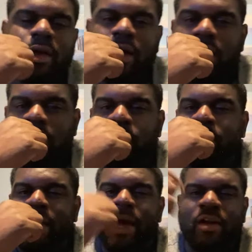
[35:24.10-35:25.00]
But
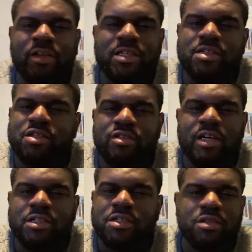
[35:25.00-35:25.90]
they had all these
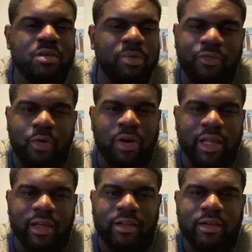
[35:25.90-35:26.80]
instructions to do before
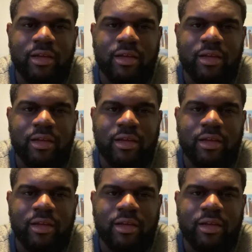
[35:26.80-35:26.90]
then.